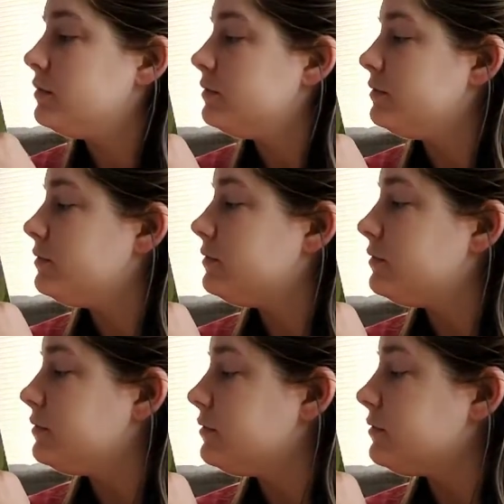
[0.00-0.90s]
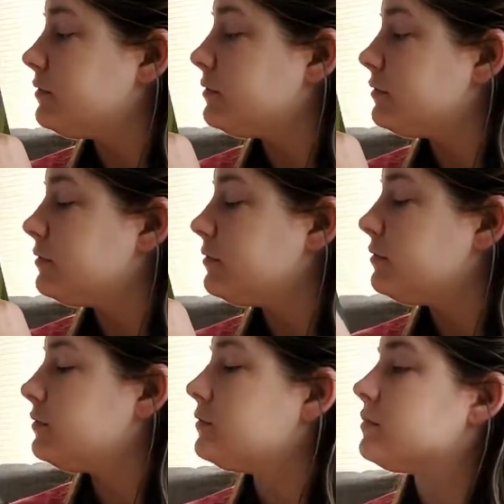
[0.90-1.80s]

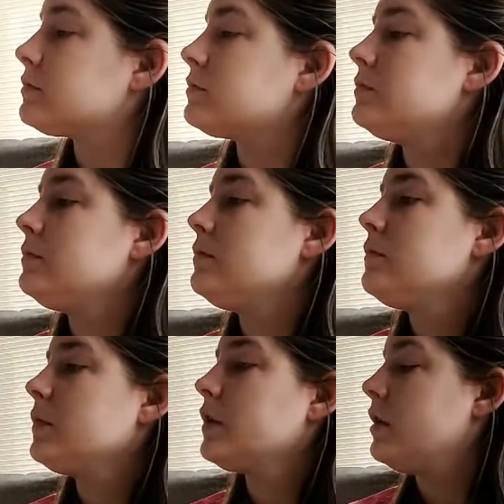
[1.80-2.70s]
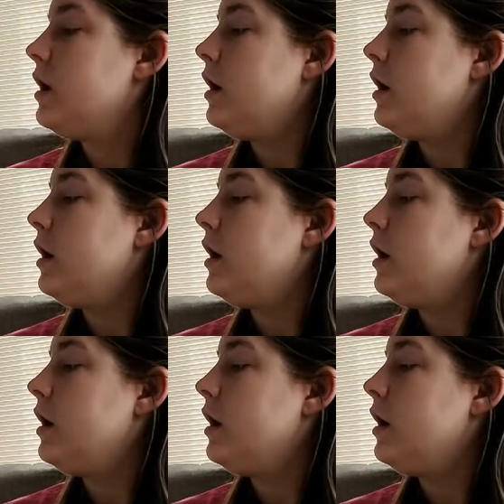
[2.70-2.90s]
(silence)